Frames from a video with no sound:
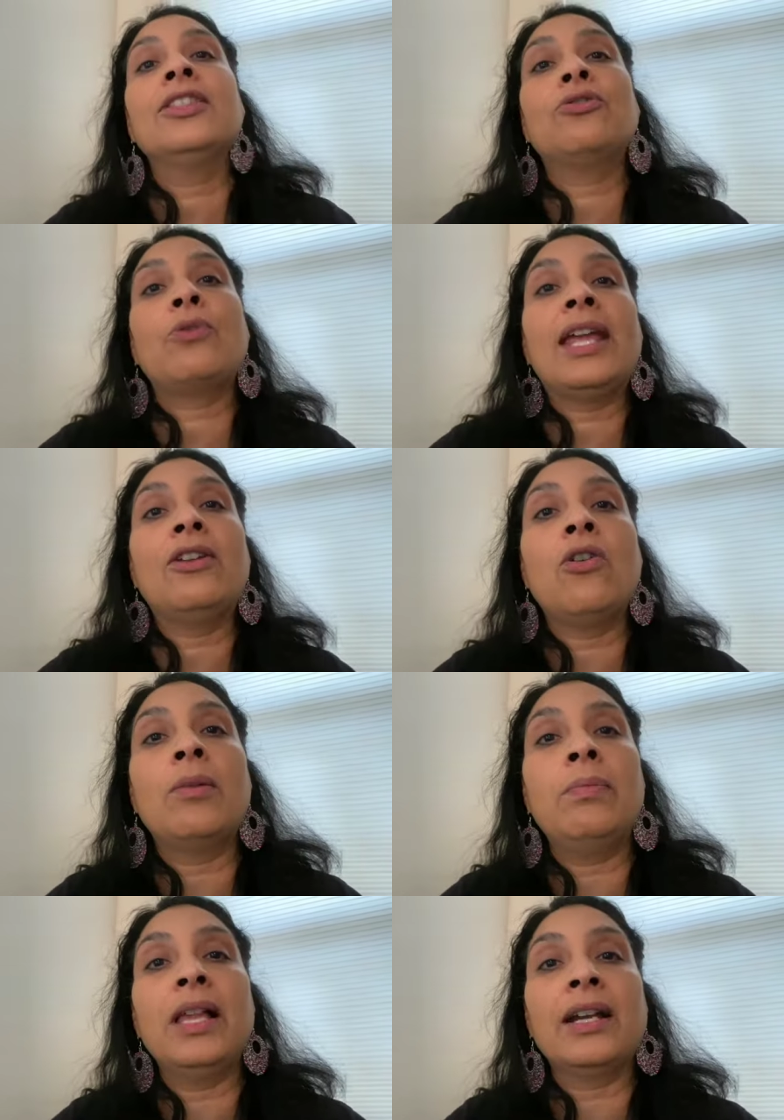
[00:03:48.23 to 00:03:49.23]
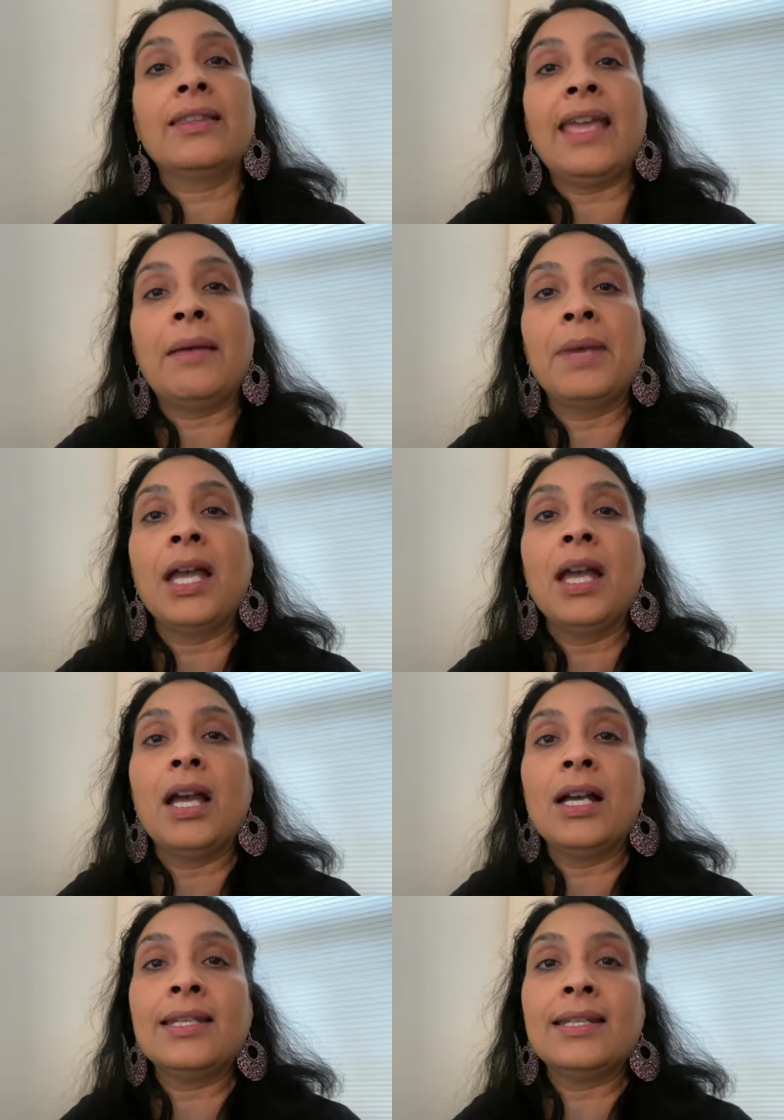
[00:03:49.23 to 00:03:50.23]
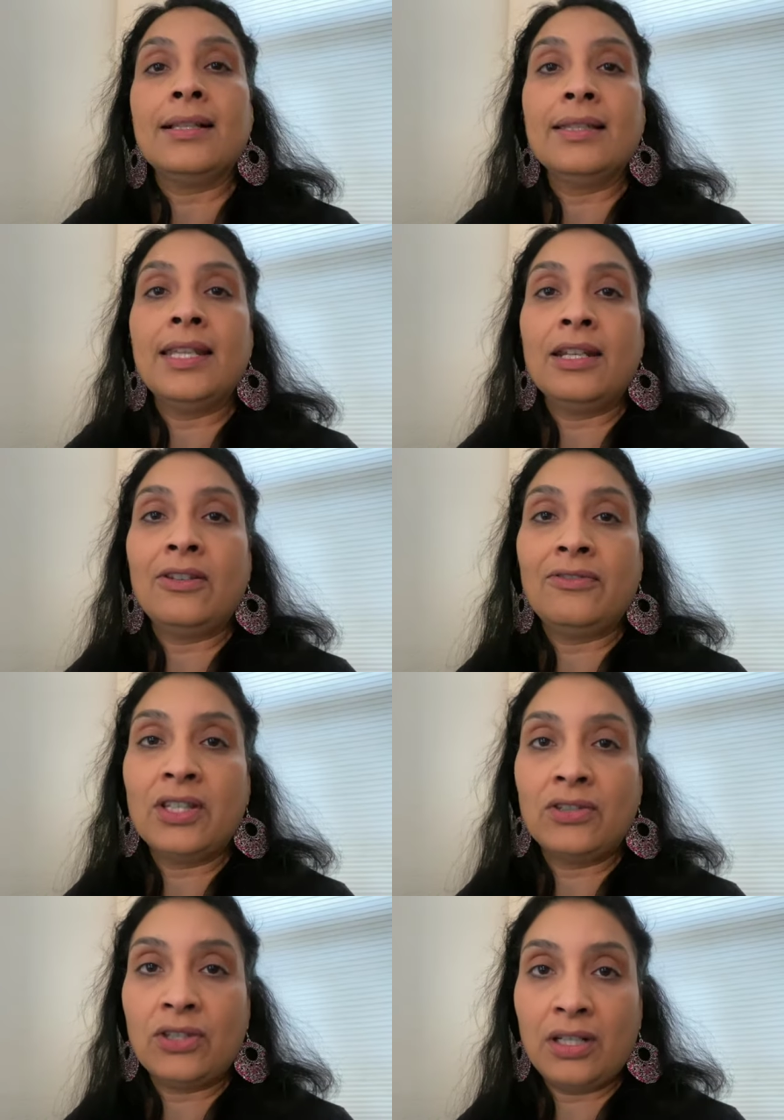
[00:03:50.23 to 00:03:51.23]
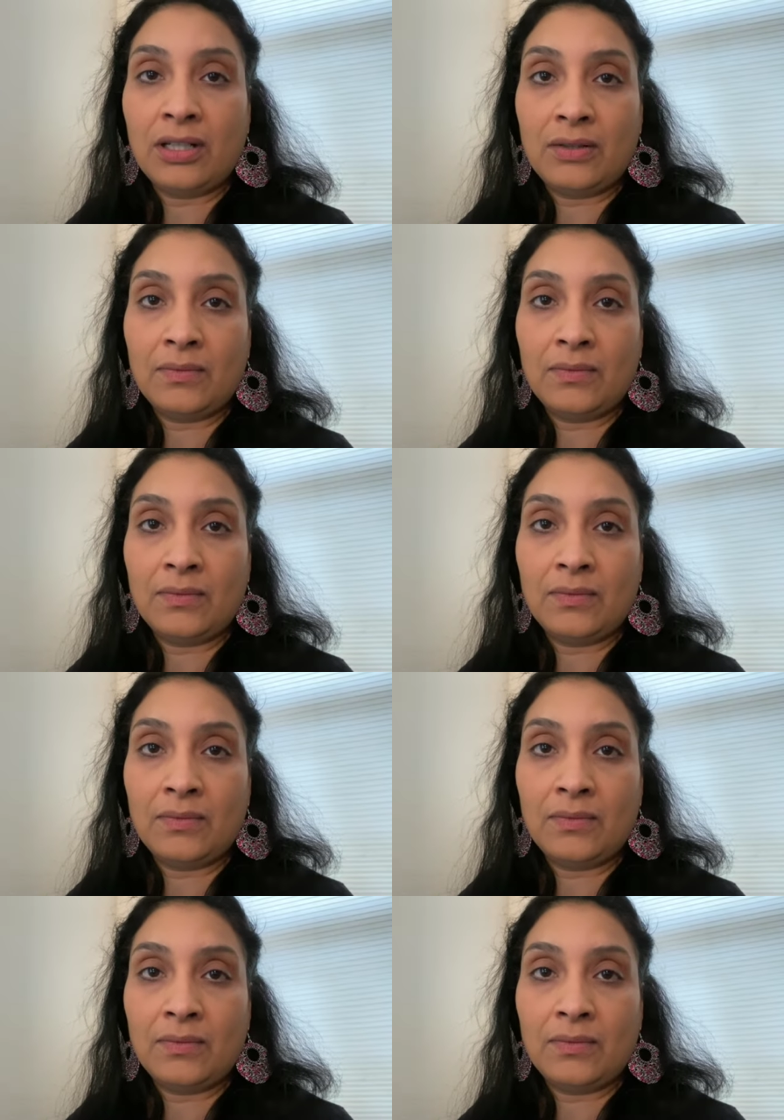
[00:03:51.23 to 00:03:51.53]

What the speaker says: thread or pluck them until the end of this year.